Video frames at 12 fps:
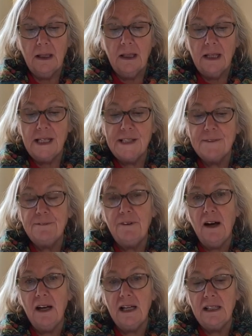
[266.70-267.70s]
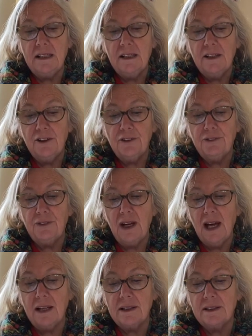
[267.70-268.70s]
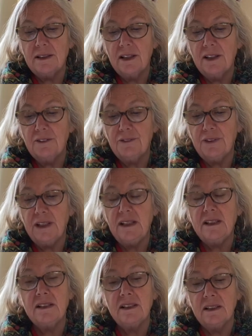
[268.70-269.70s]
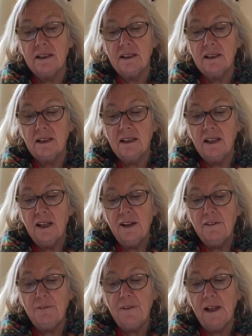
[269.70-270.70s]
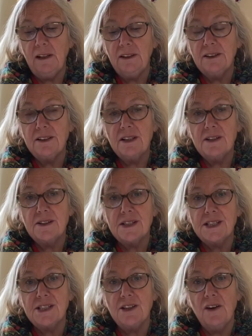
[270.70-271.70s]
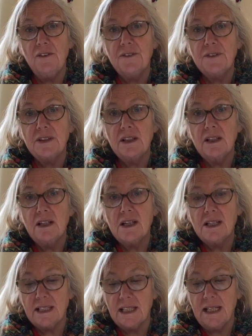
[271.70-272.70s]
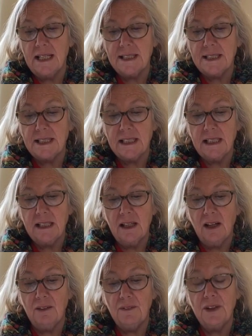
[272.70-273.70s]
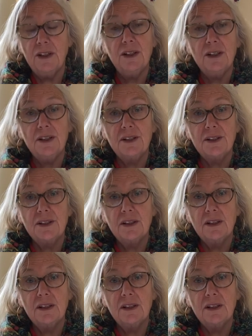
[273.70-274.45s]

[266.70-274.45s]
His fine, flat feet felt the soft solidity of earth,